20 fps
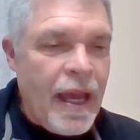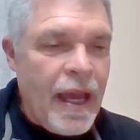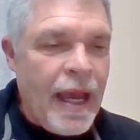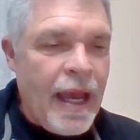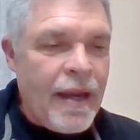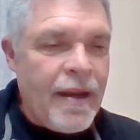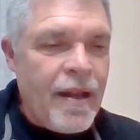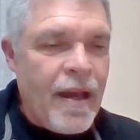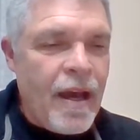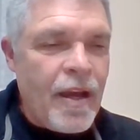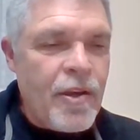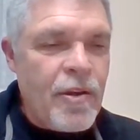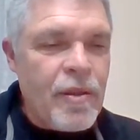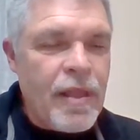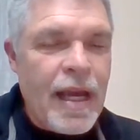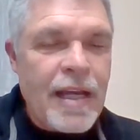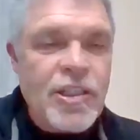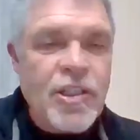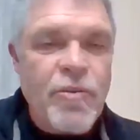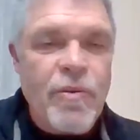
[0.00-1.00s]
And
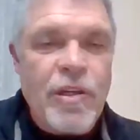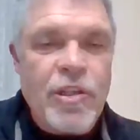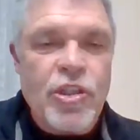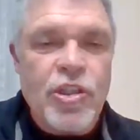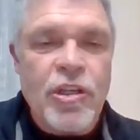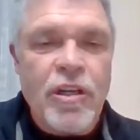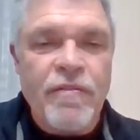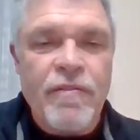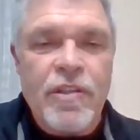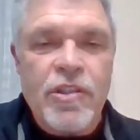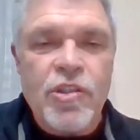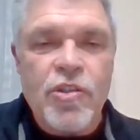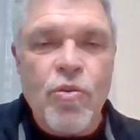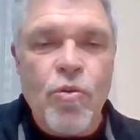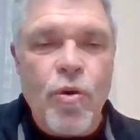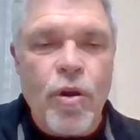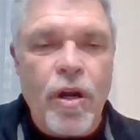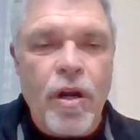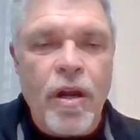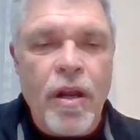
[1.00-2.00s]
your last question of this
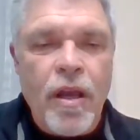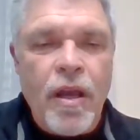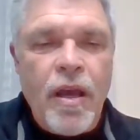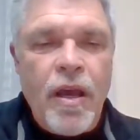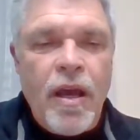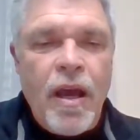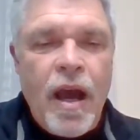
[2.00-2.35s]
quarter.